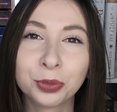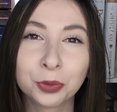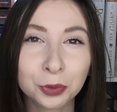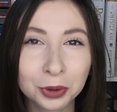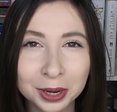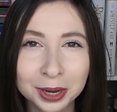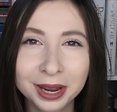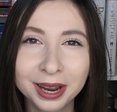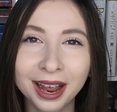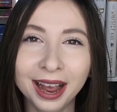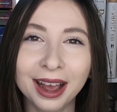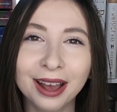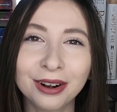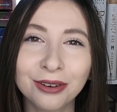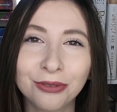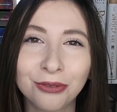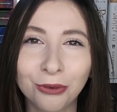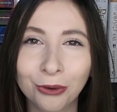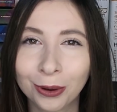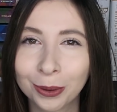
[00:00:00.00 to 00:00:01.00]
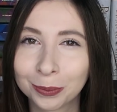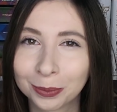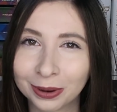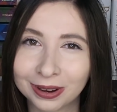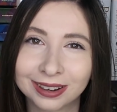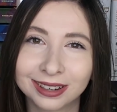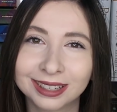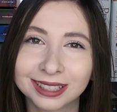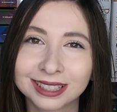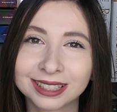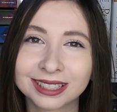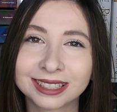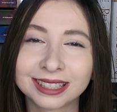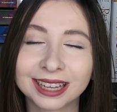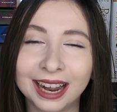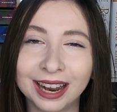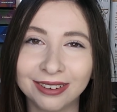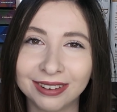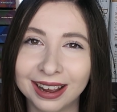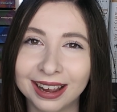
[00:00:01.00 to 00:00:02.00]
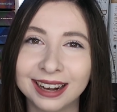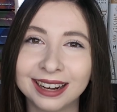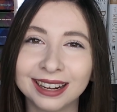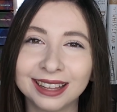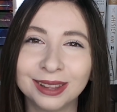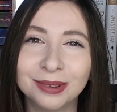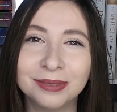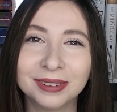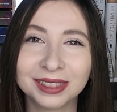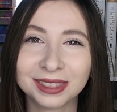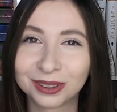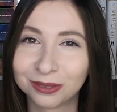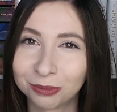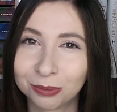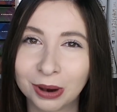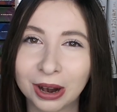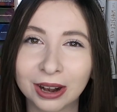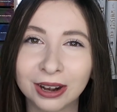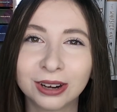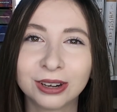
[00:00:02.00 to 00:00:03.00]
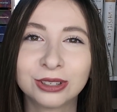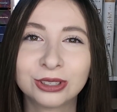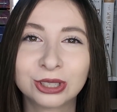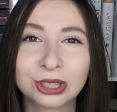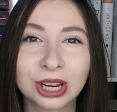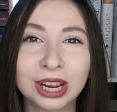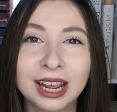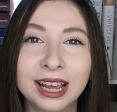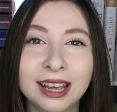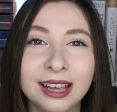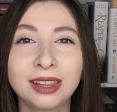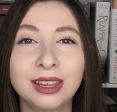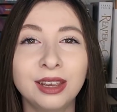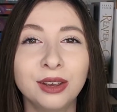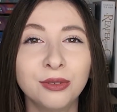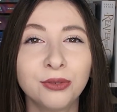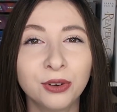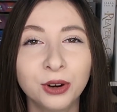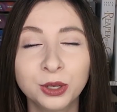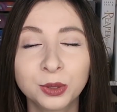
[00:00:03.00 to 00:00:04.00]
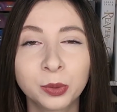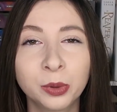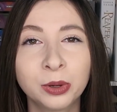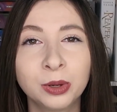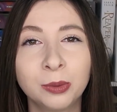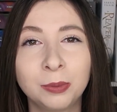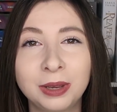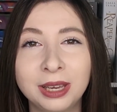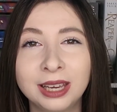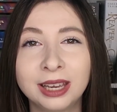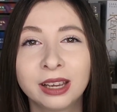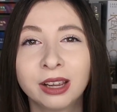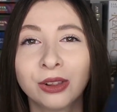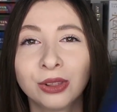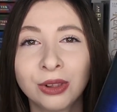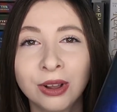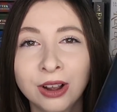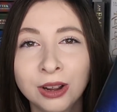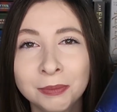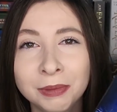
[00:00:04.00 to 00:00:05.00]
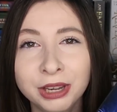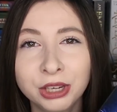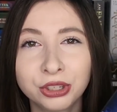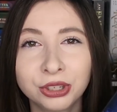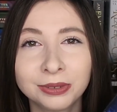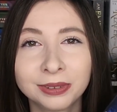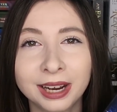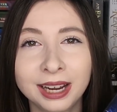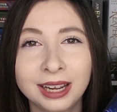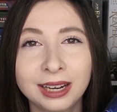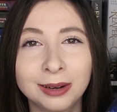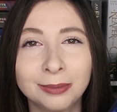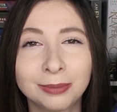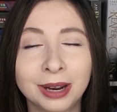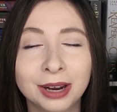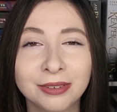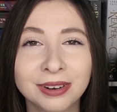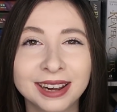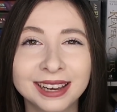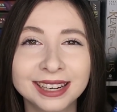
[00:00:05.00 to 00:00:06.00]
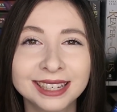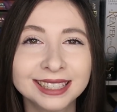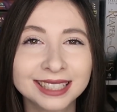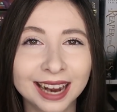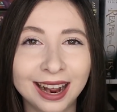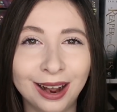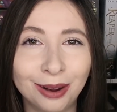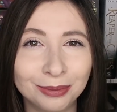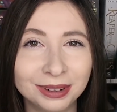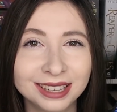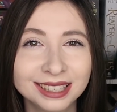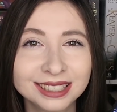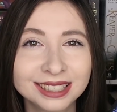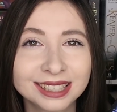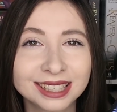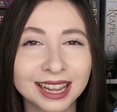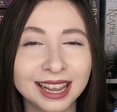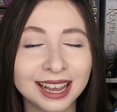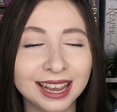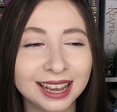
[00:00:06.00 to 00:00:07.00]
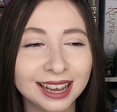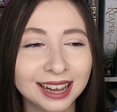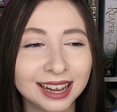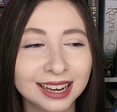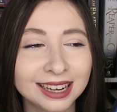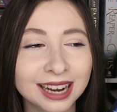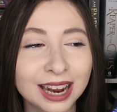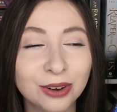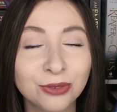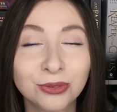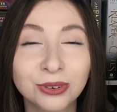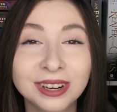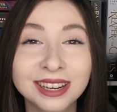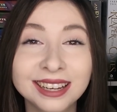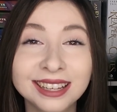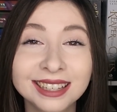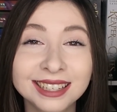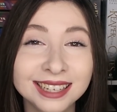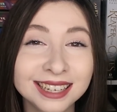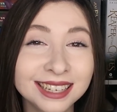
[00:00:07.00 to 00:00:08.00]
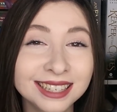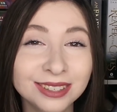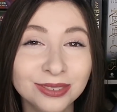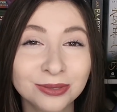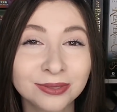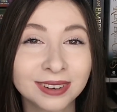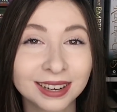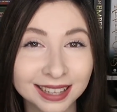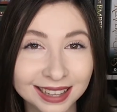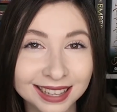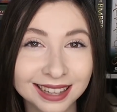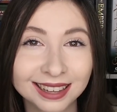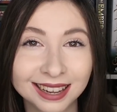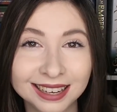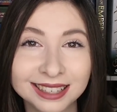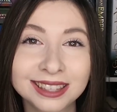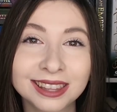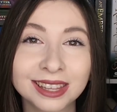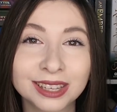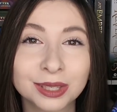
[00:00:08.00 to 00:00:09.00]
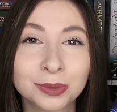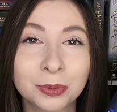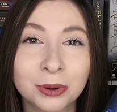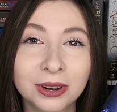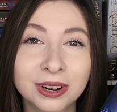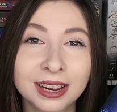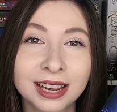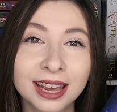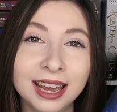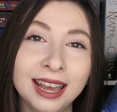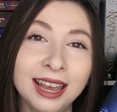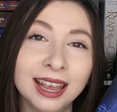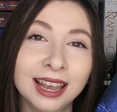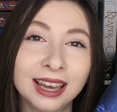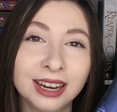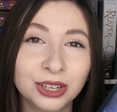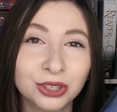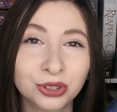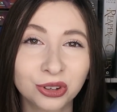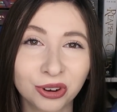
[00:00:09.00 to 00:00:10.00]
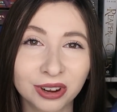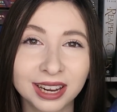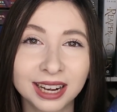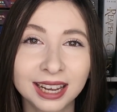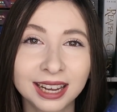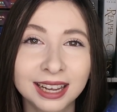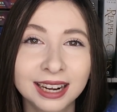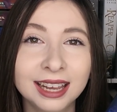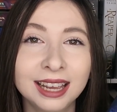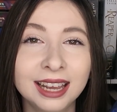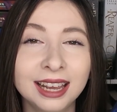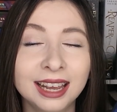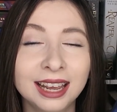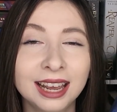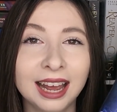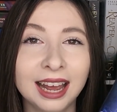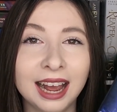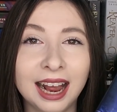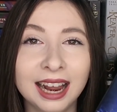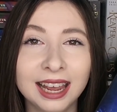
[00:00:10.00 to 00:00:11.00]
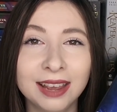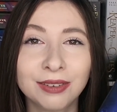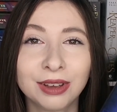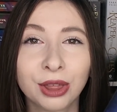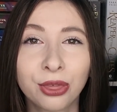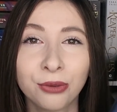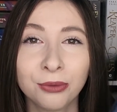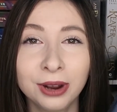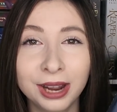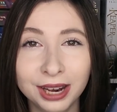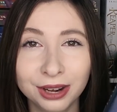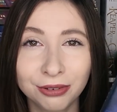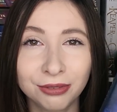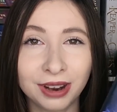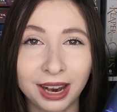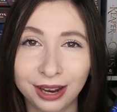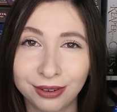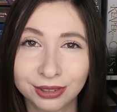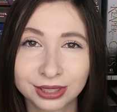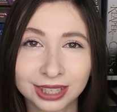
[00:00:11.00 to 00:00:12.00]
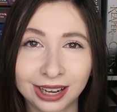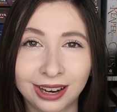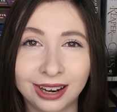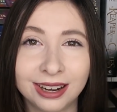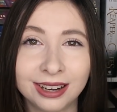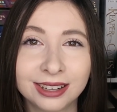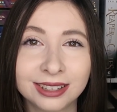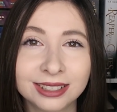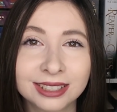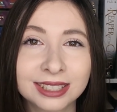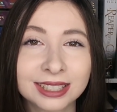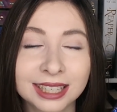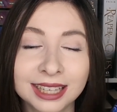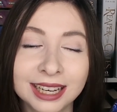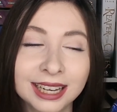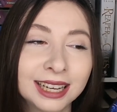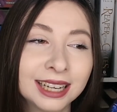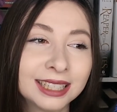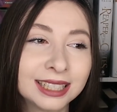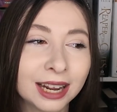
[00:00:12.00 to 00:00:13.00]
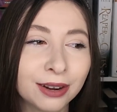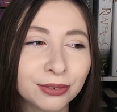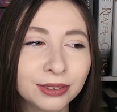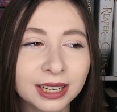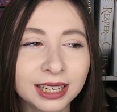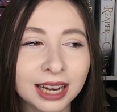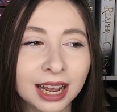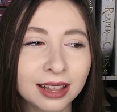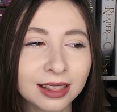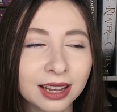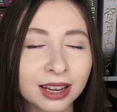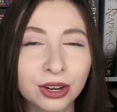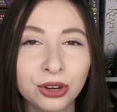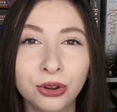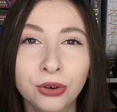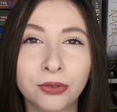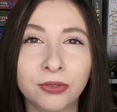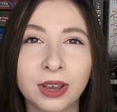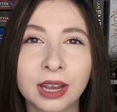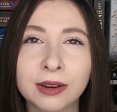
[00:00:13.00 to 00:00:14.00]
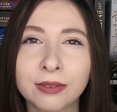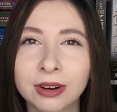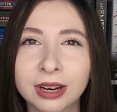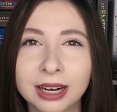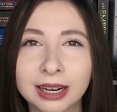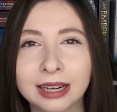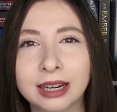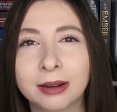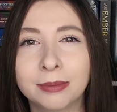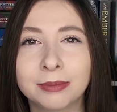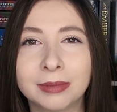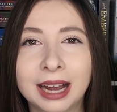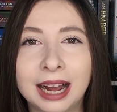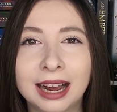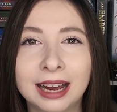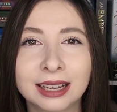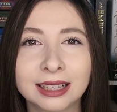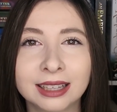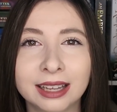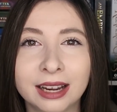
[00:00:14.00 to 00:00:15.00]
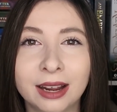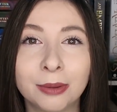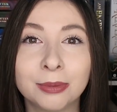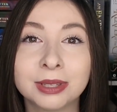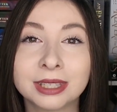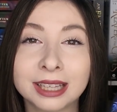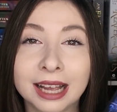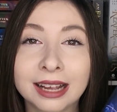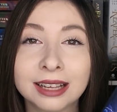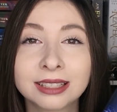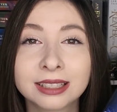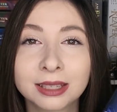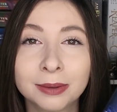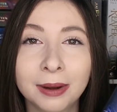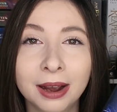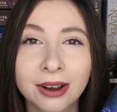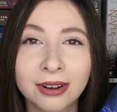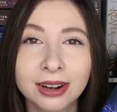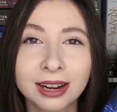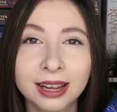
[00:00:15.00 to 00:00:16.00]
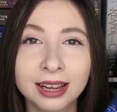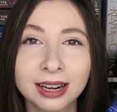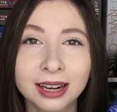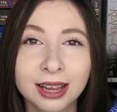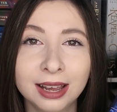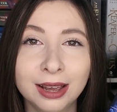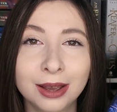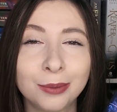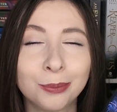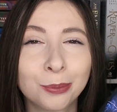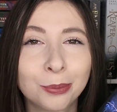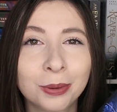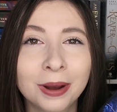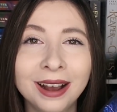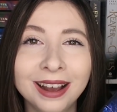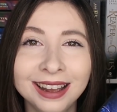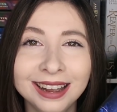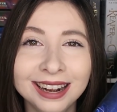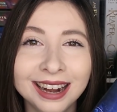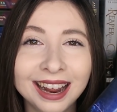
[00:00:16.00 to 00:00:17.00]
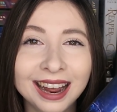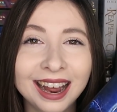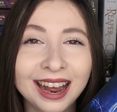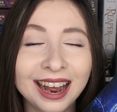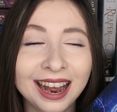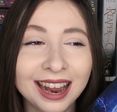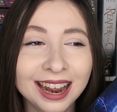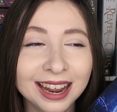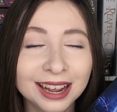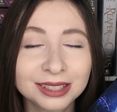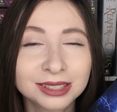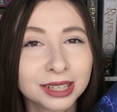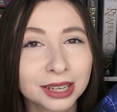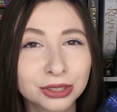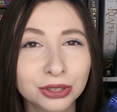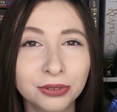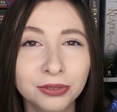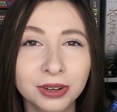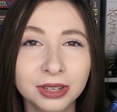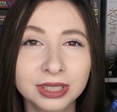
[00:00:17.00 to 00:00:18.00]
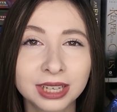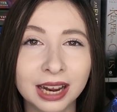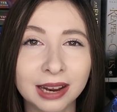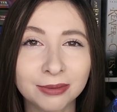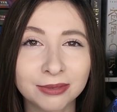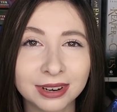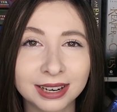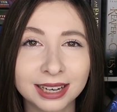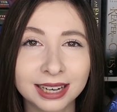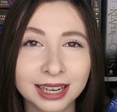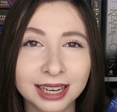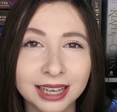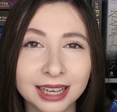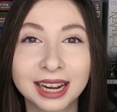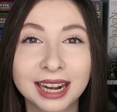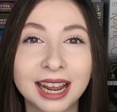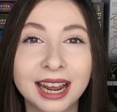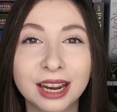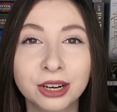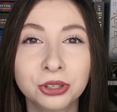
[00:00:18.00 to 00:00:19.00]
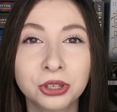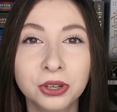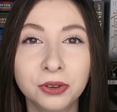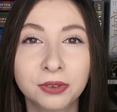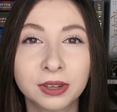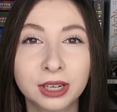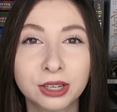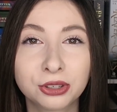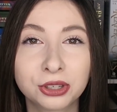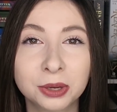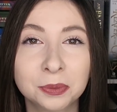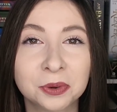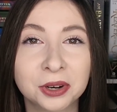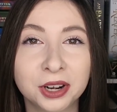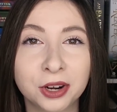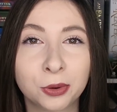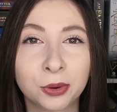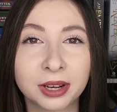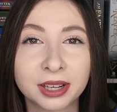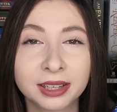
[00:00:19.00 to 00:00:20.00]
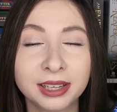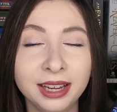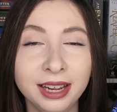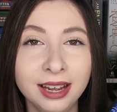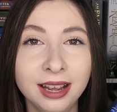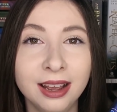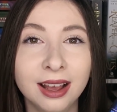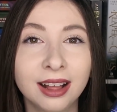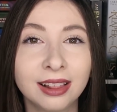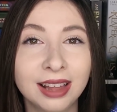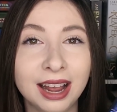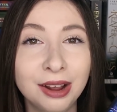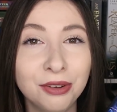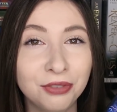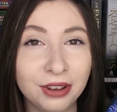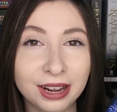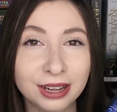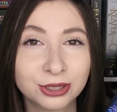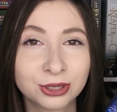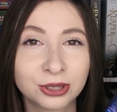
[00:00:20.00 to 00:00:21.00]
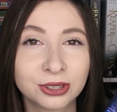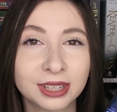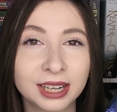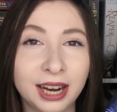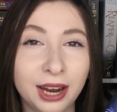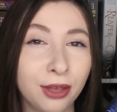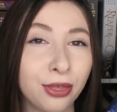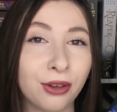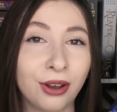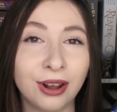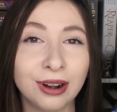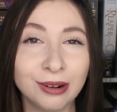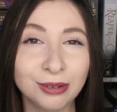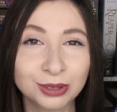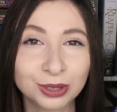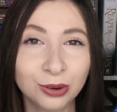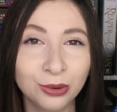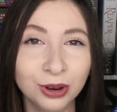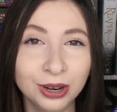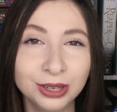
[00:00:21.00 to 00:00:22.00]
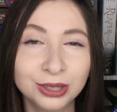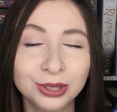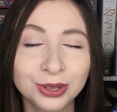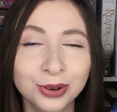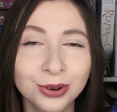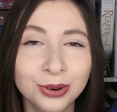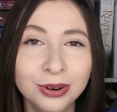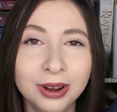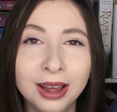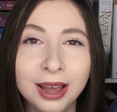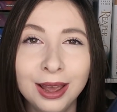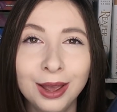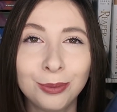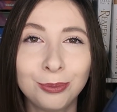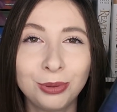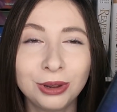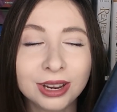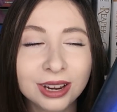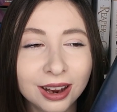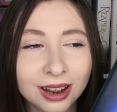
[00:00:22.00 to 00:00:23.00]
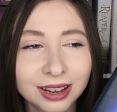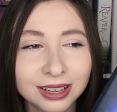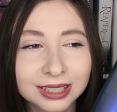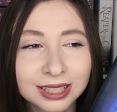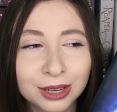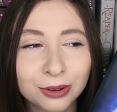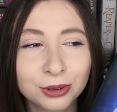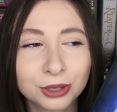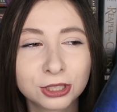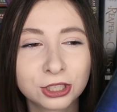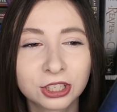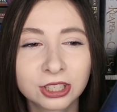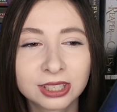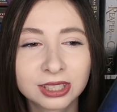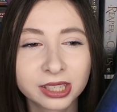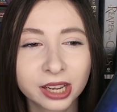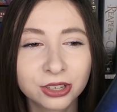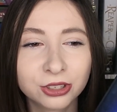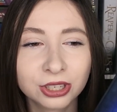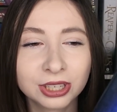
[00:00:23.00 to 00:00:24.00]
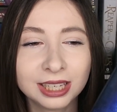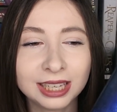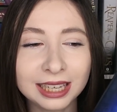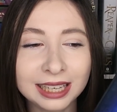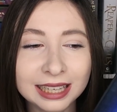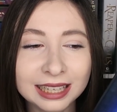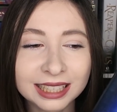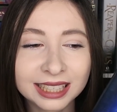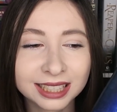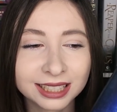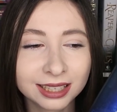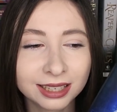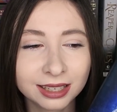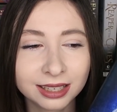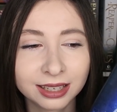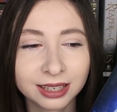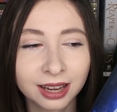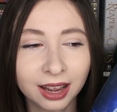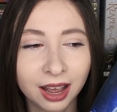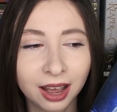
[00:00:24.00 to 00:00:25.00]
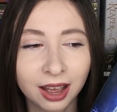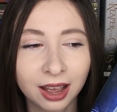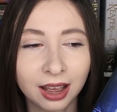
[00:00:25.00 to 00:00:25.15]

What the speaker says: 3 out of 4 books I read in the month of March. The first one being Long May She Reign by Rhiannon Thomas, and I really, really liked this book and enjoyed it. I gave it 3 out of 5 stars. Definitely not like a new favorite, and I'm not like obsessed about it, but I had such a fun time reading it, and I actually finished it pretty quickly, a lot faster than I thought I was going to, because it was just such an easy